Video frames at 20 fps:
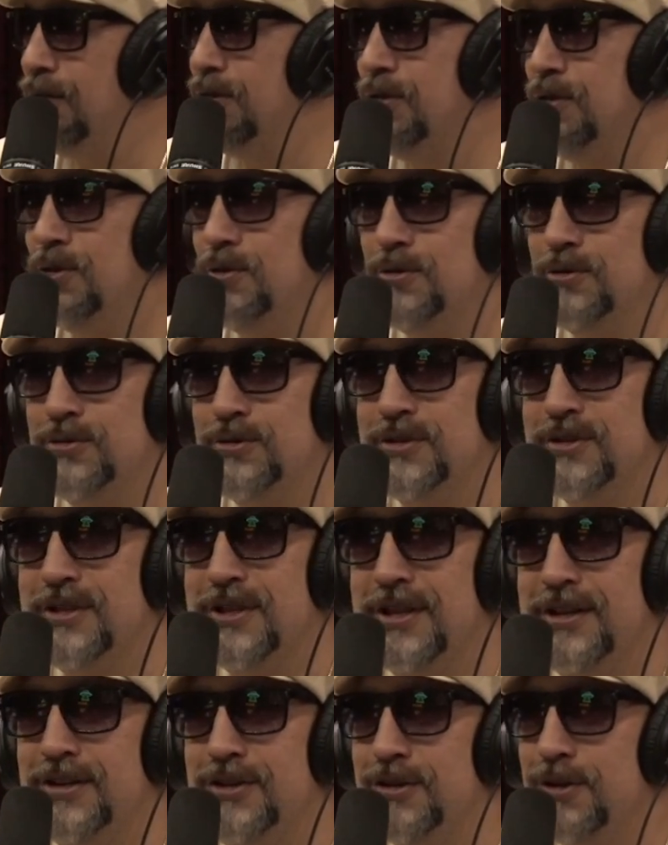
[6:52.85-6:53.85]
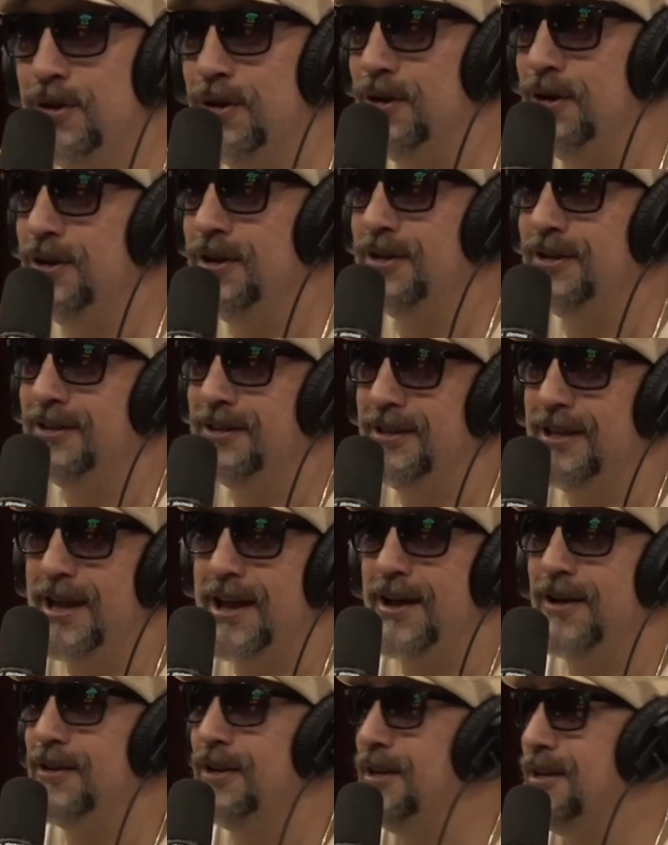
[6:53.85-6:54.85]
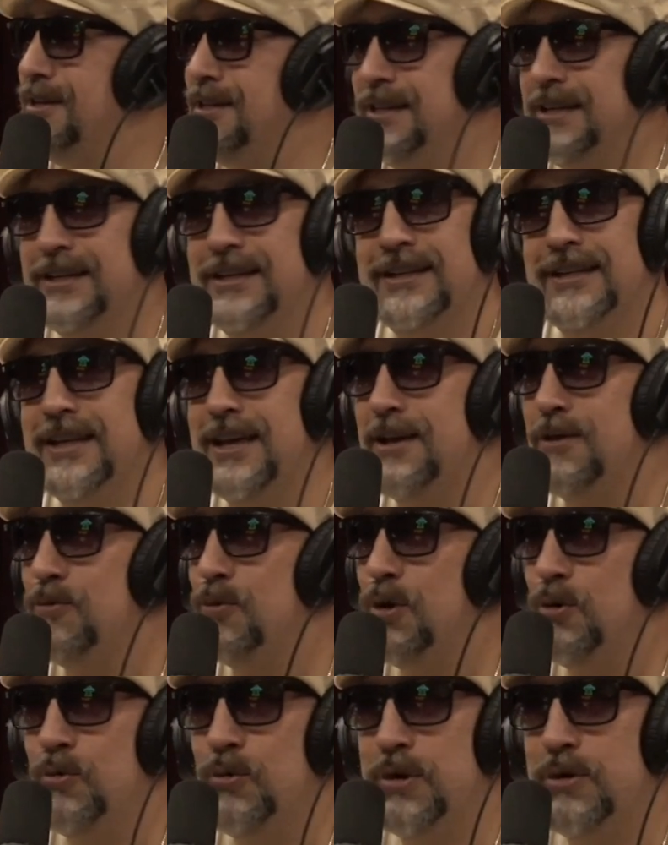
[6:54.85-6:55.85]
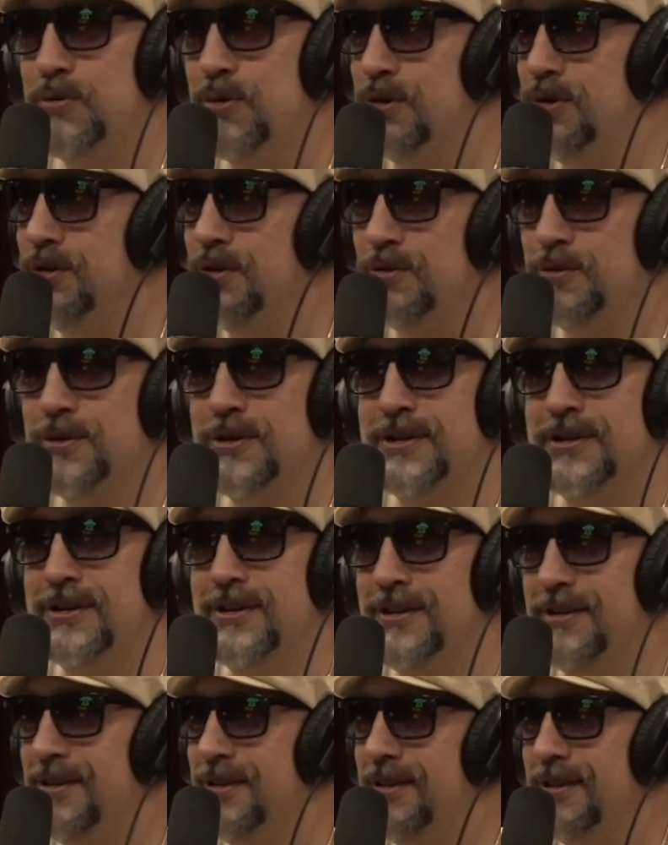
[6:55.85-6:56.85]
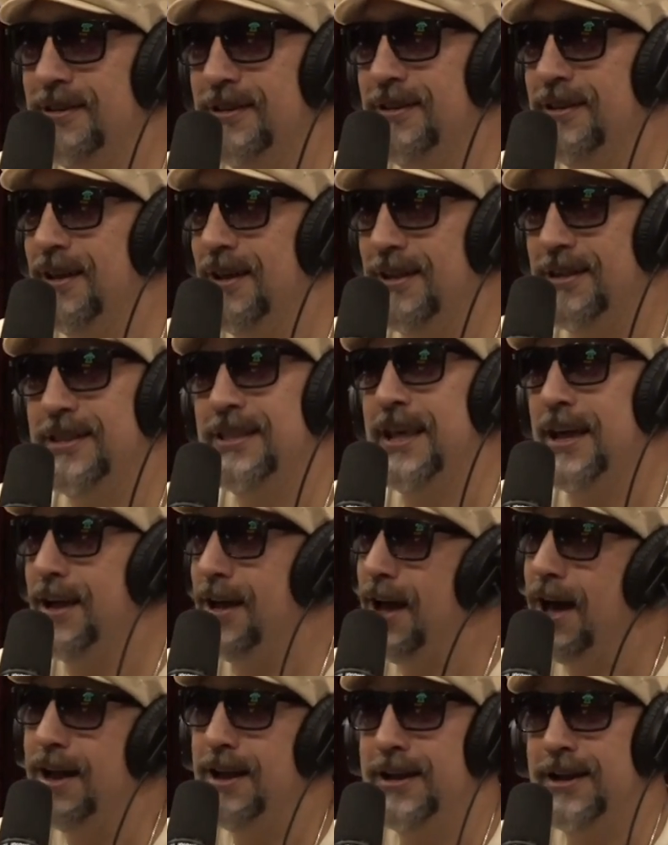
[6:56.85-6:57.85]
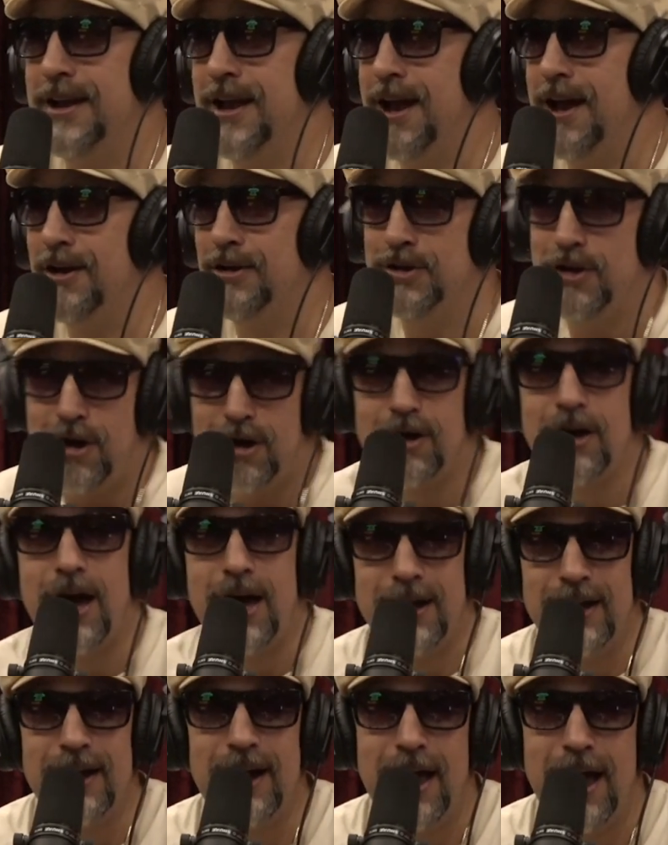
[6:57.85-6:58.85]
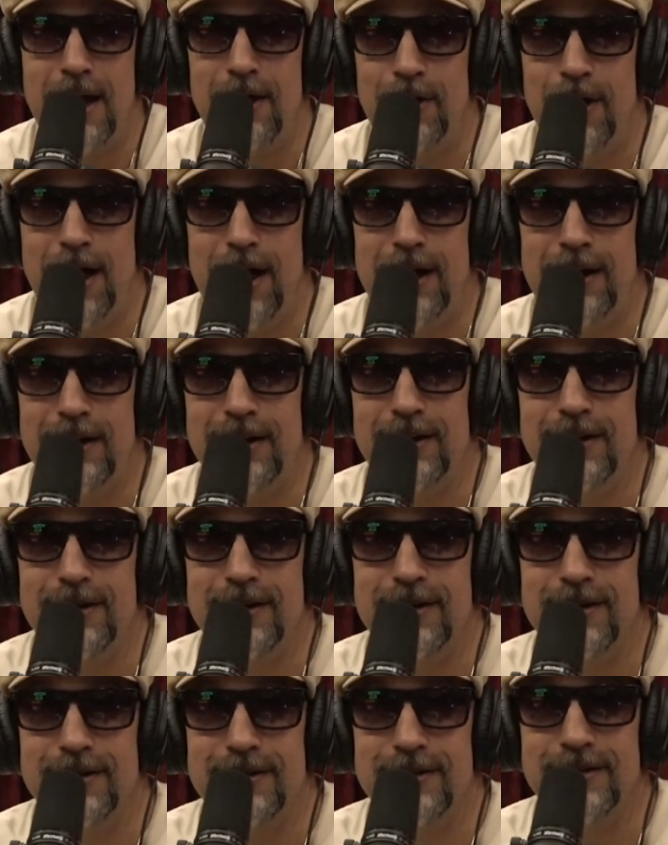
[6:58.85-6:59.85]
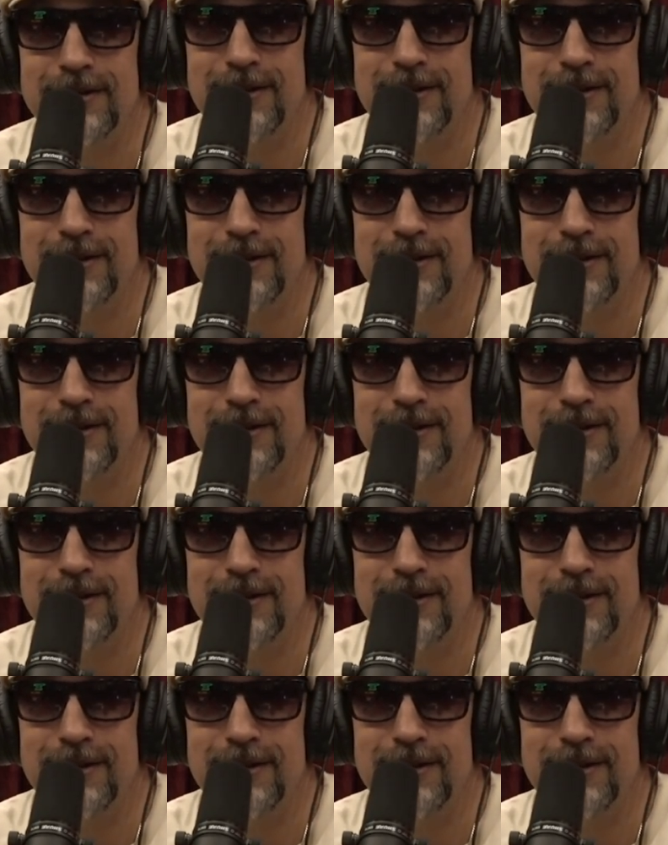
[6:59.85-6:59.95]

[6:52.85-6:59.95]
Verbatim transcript: those that turned us down and didn't get what we were doing. Uh, they got it now. Y'all got it now, right? you